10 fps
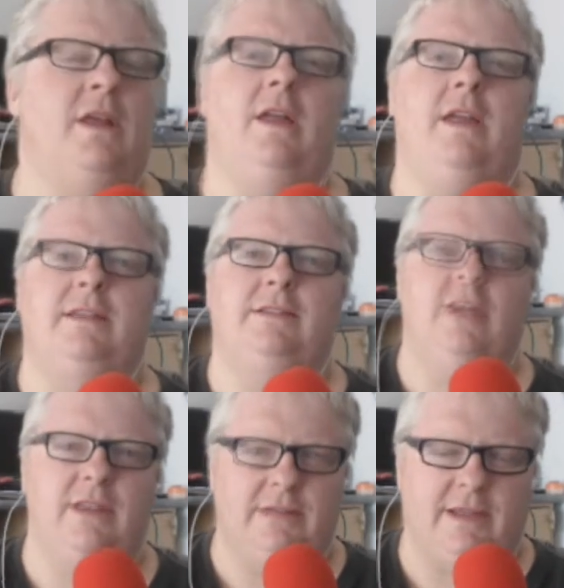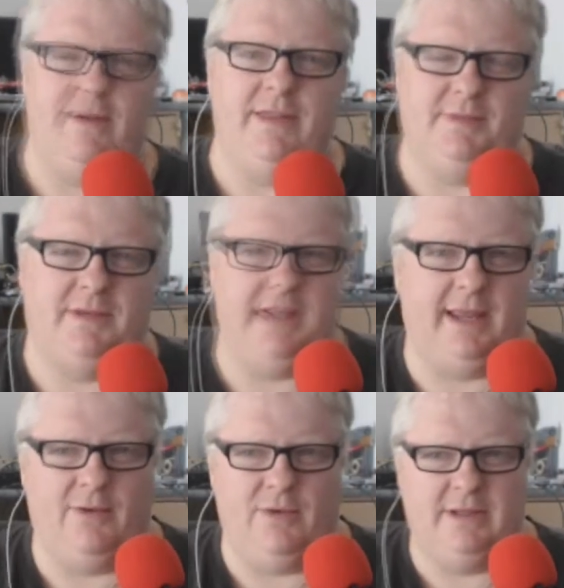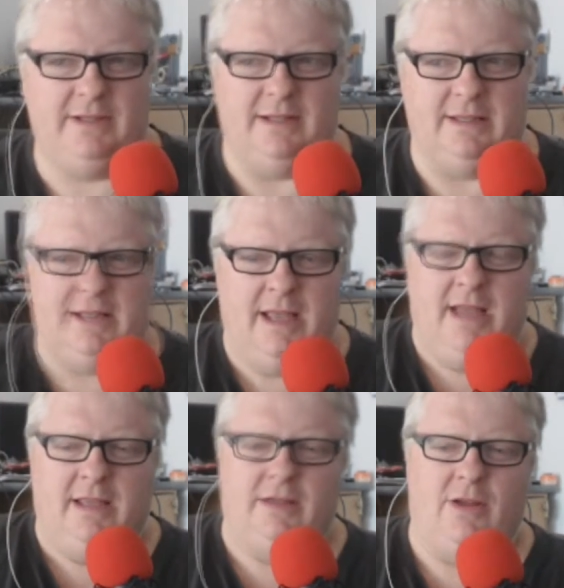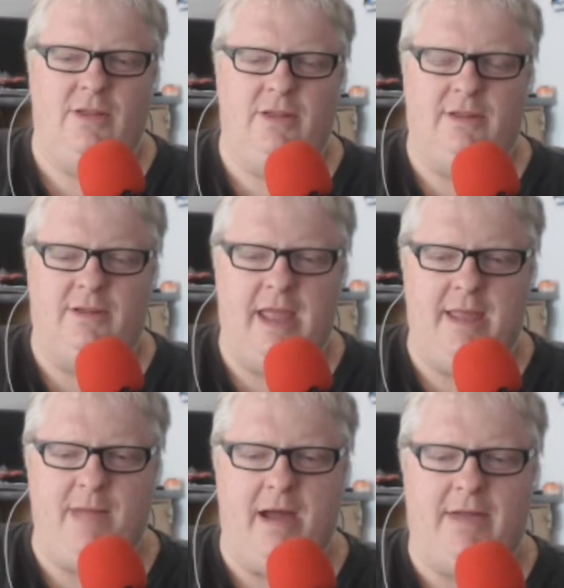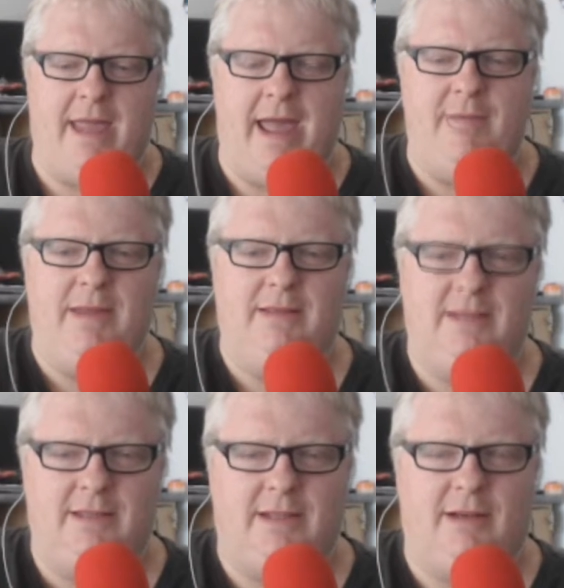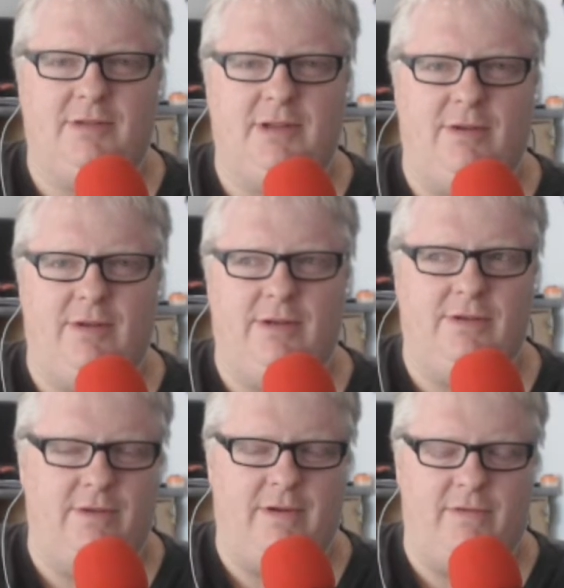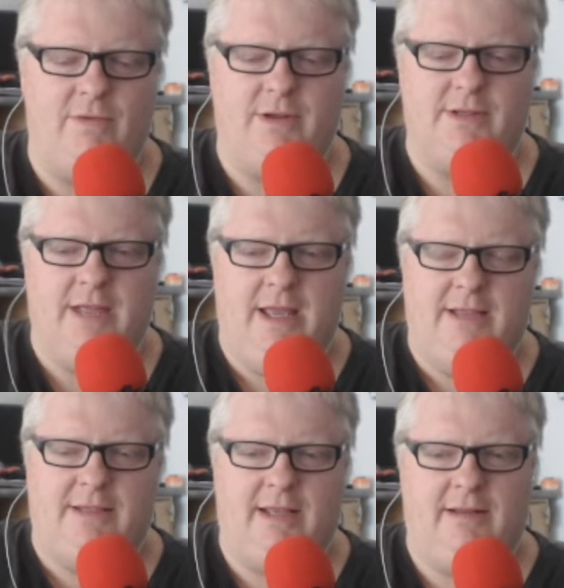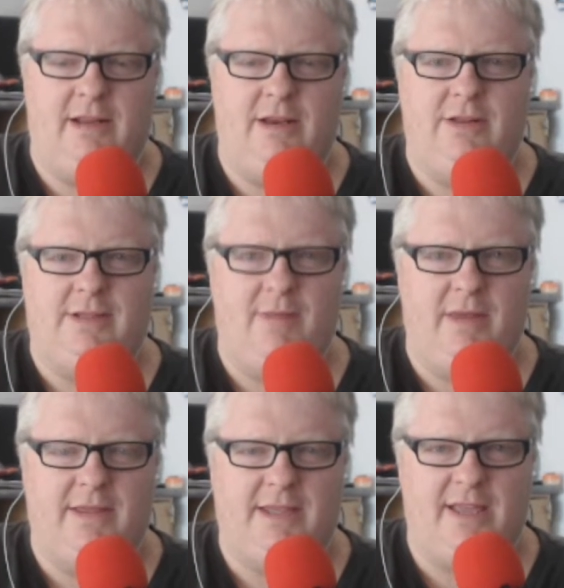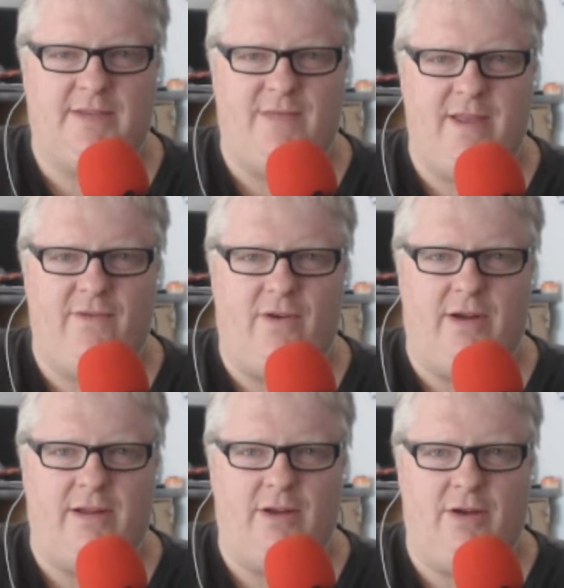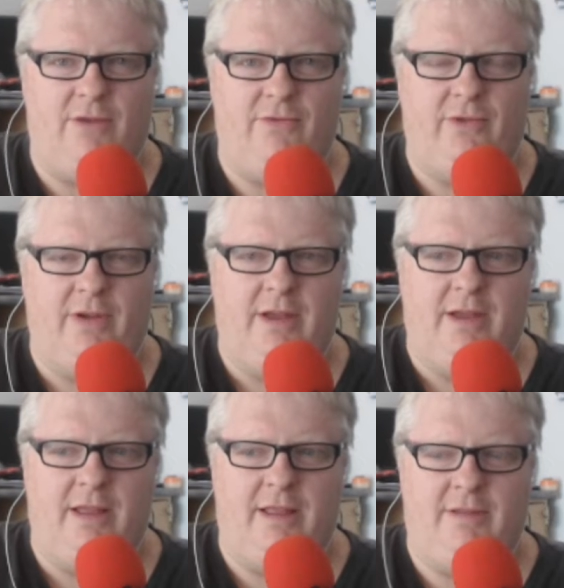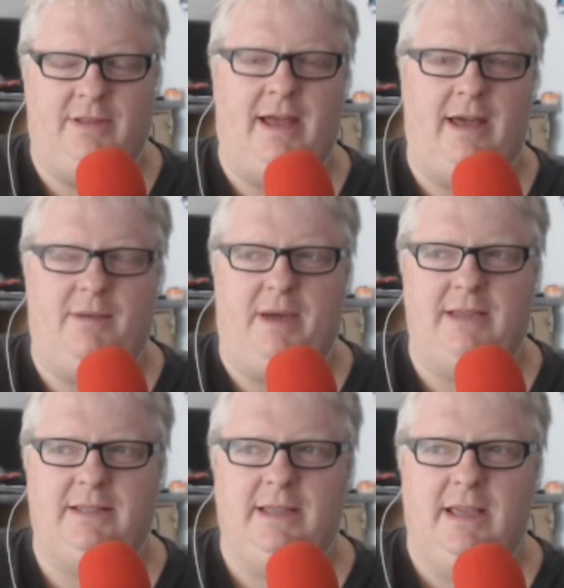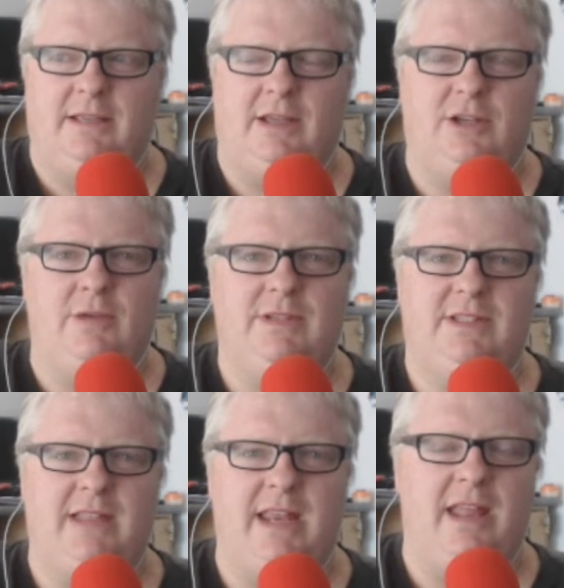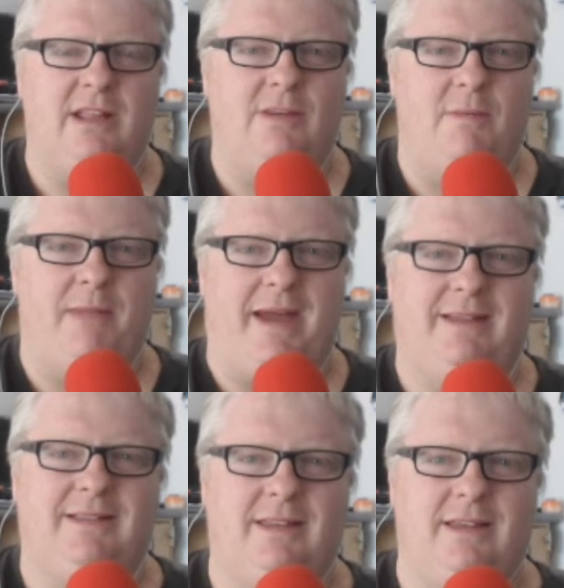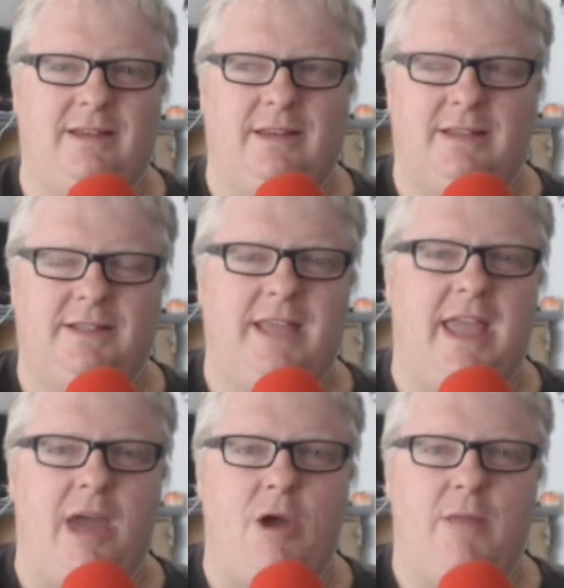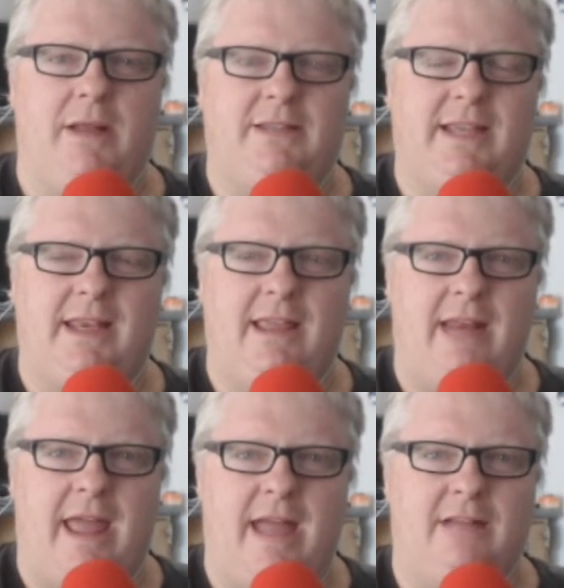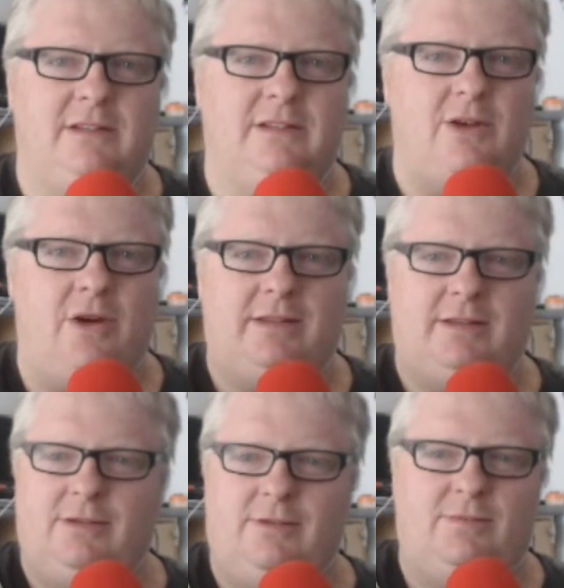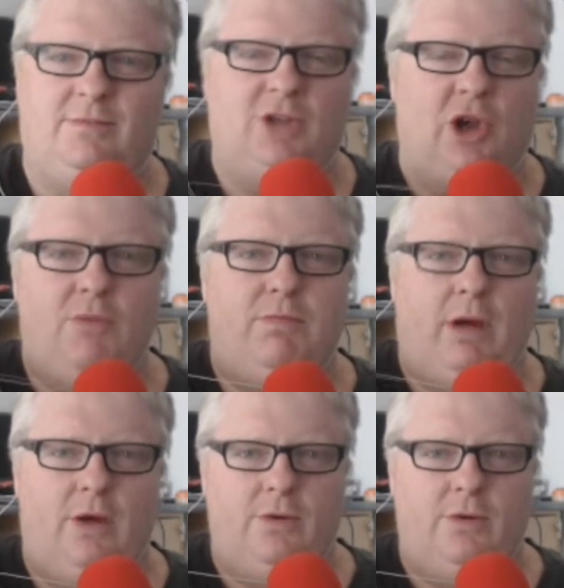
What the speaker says: okay, so in this particular instance, so the email came into the secretary or whoever it was, said, "Can you send me the CSV file of the database?" So she was sending it not back to the CEO, but sending it outside to Joe Blow.